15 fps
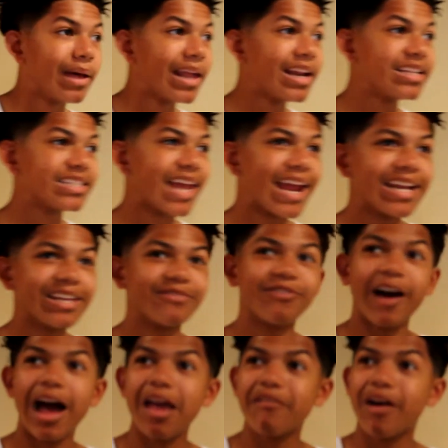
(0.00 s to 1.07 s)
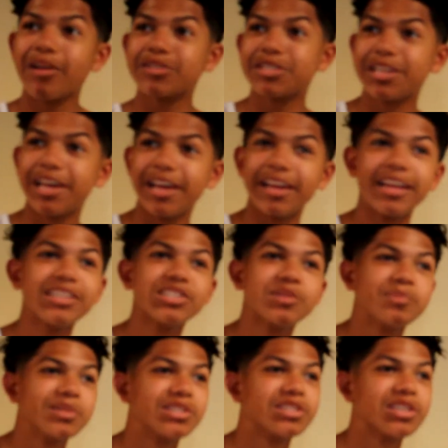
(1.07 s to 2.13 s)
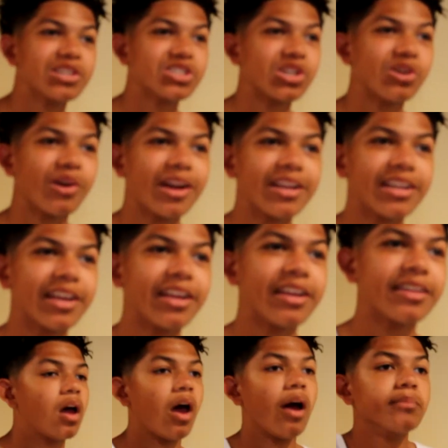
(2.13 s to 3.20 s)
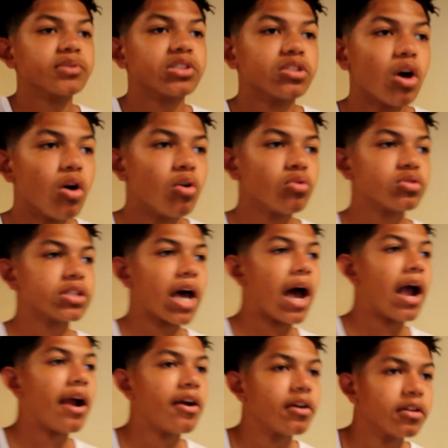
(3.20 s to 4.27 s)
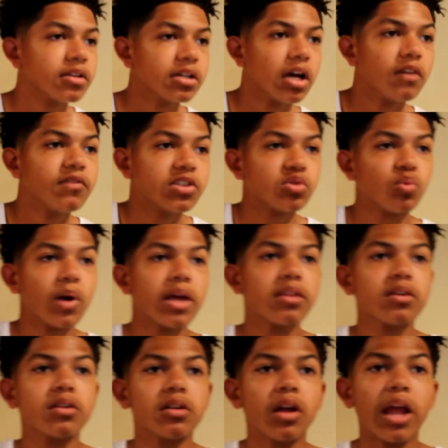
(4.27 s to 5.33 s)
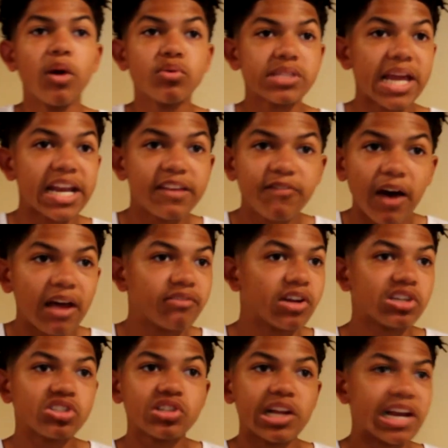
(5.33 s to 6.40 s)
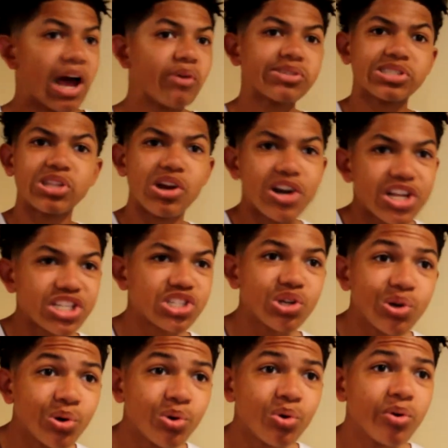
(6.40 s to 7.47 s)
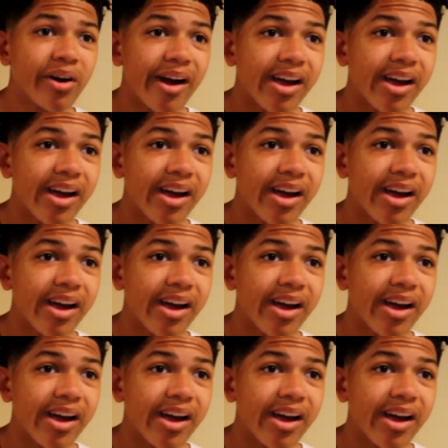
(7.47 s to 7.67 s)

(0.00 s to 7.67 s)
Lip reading: Man, it's 85 out today. It's gonna be such a great day. I'm so tired of this weather. It was 85 yesterday, now it's 32.